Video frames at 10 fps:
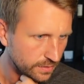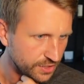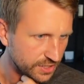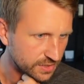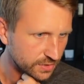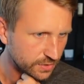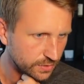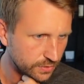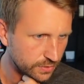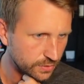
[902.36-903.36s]
just
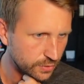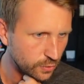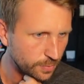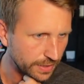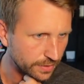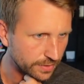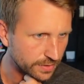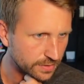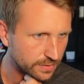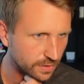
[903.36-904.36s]
two
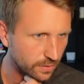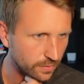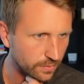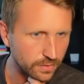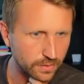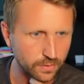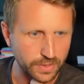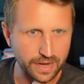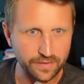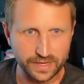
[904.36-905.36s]
pillars. So we
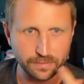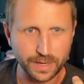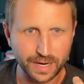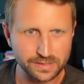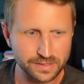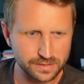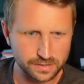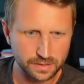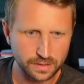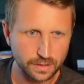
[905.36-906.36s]
have inboxes
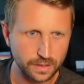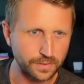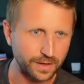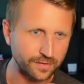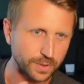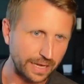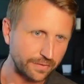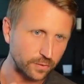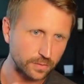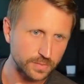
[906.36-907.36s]
and we have
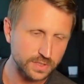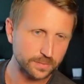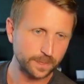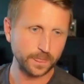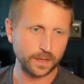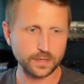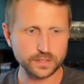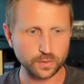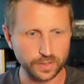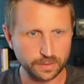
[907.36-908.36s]
platforms.
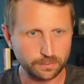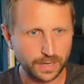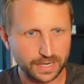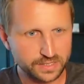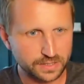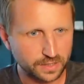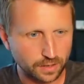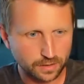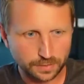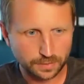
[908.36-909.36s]
So inboxes
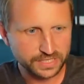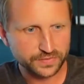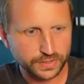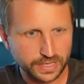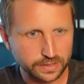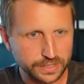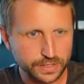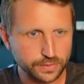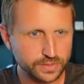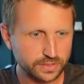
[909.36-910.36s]
are a place for daily
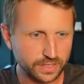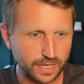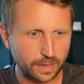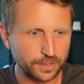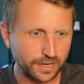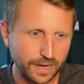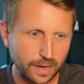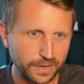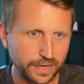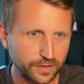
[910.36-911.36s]
use, the common
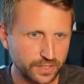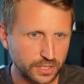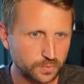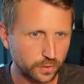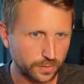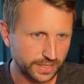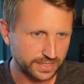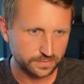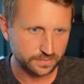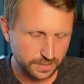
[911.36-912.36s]
denominator touch point with
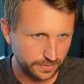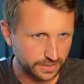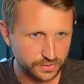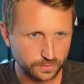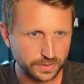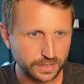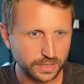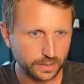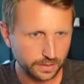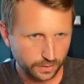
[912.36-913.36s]
XMTP. This would be
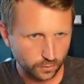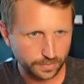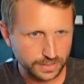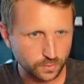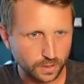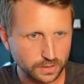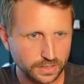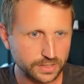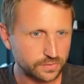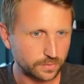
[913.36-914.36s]
Coinbase
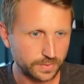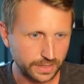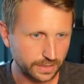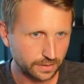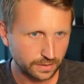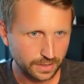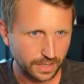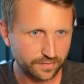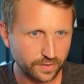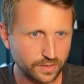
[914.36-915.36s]
Wallet. This would be
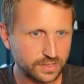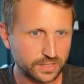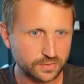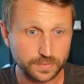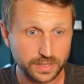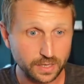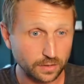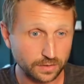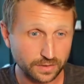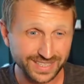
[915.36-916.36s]
Converse. This would be
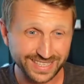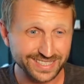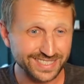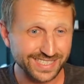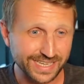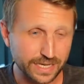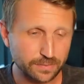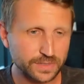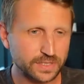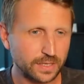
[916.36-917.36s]
all of the Lin's
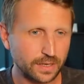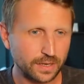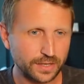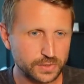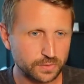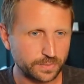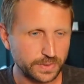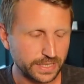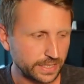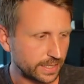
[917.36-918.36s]
DMs. This would
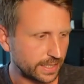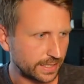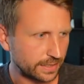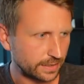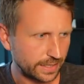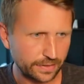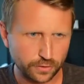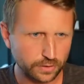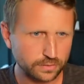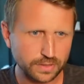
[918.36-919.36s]
be
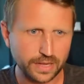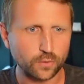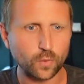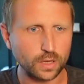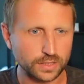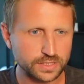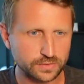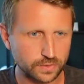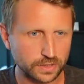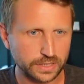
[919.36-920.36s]
other wallets
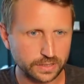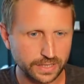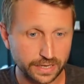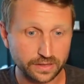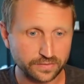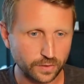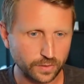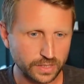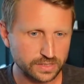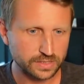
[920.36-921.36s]
is really kind of the
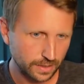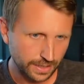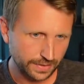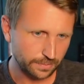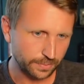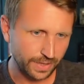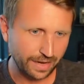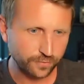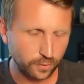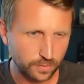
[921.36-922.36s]
focus. And then
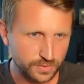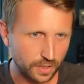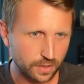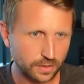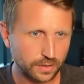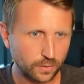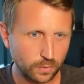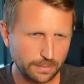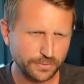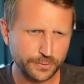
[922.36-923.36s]
platforms are
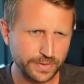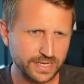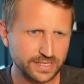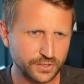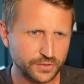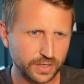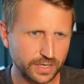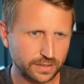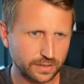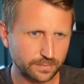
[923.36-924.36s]
Web3 centric